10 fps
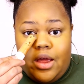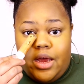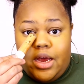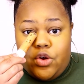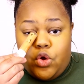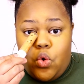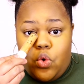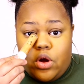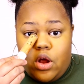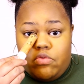inner
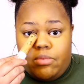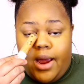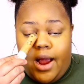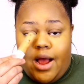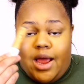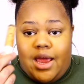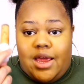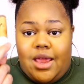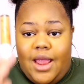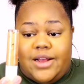corner of my eye
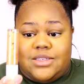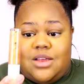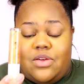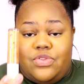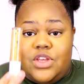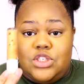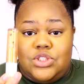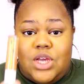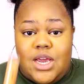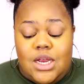as this
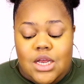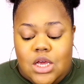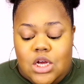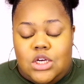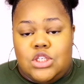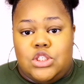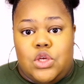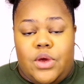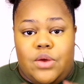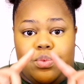shade,
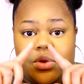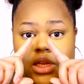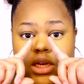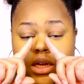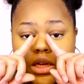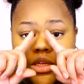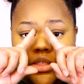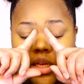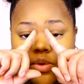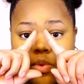so it really
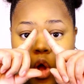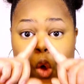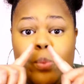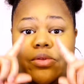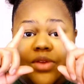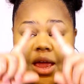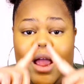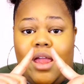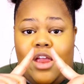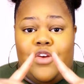does open the
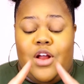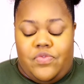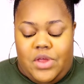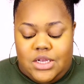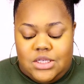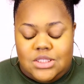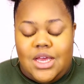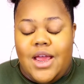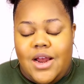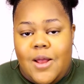eye area on the
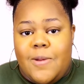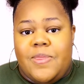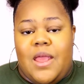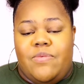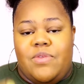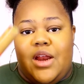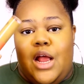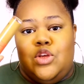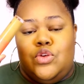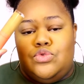inside. And then I
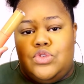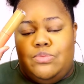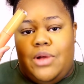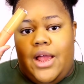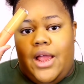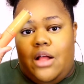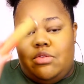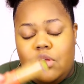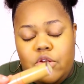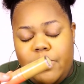used my a
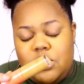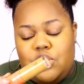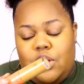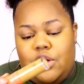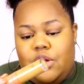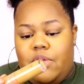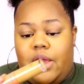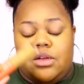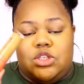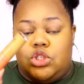little bit darker,
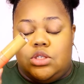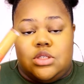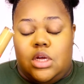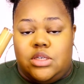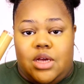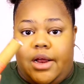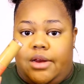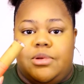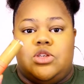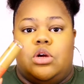like it's just a tiny
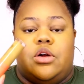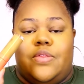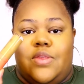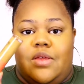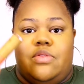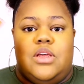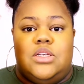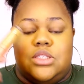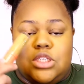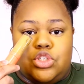bit darker than the
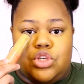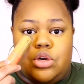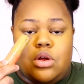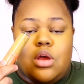center